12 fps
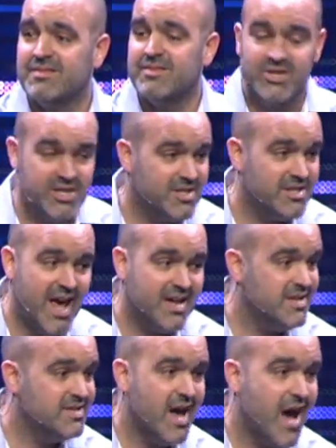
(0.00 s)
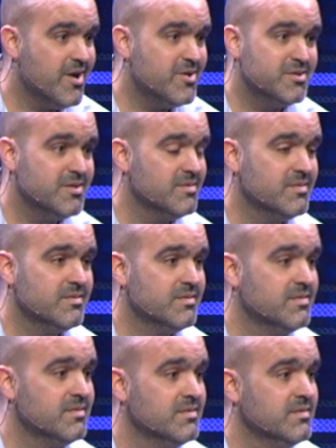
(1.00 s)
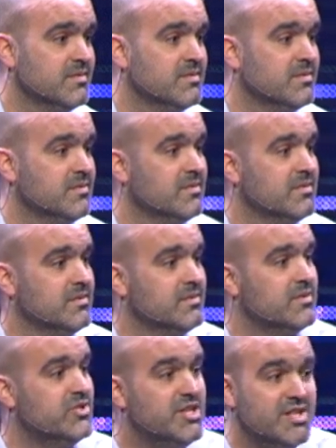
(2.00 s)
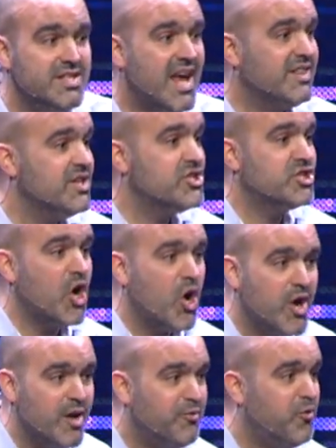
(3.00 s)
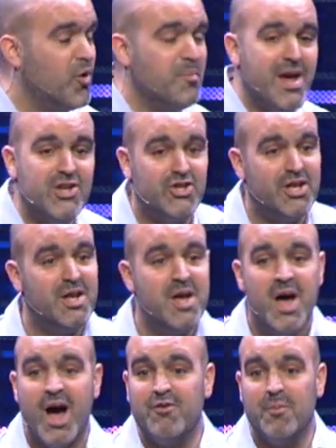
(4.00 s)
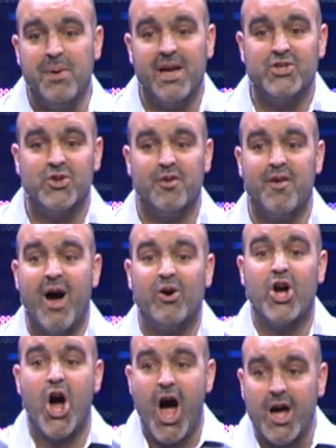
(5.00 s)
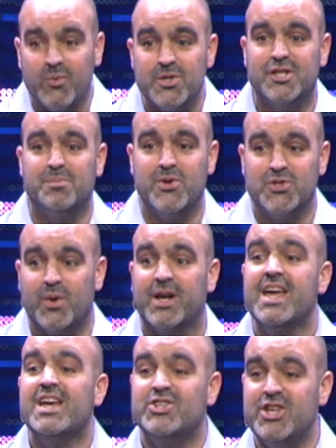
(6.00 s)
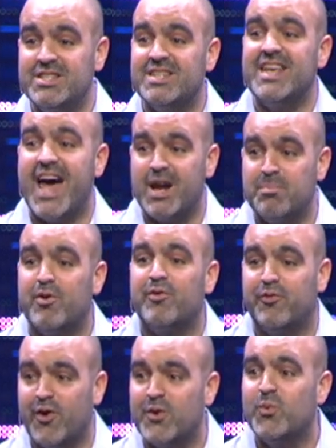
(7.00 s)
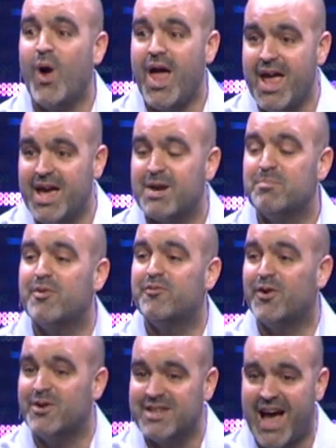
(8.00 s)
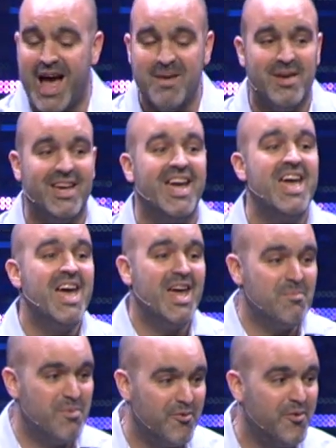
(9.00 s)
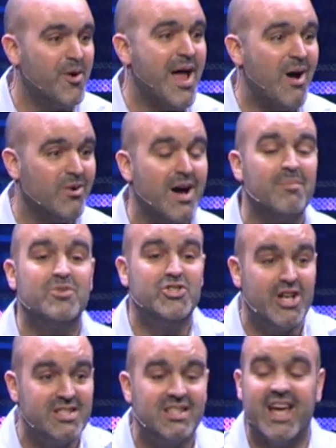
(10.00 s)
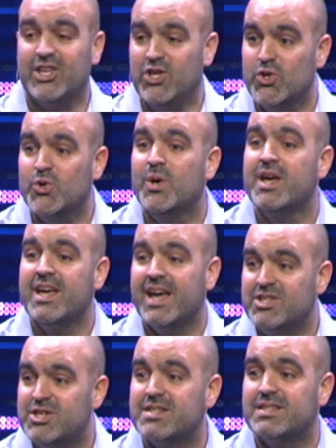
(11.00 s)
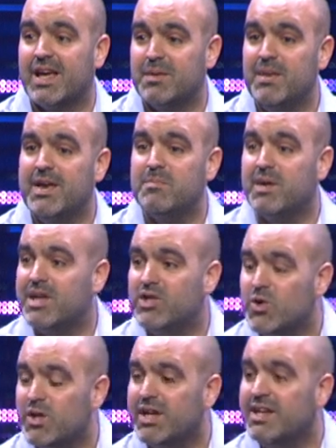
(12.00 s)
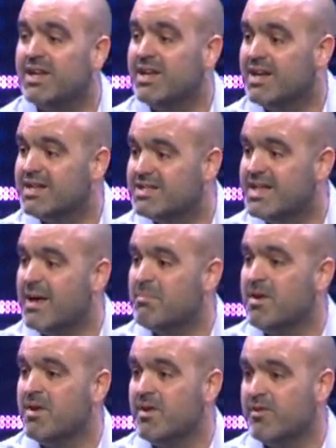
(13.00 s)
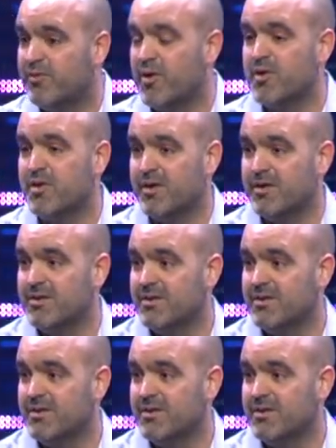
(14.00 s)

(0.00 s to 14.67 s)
Jesus had desires. Jesus had the starting formation of a picture of how God was supposed to work. Jesus had a preferred way and a preferred timing and a preferred outcome, just like you and just like me, but he took it a step further.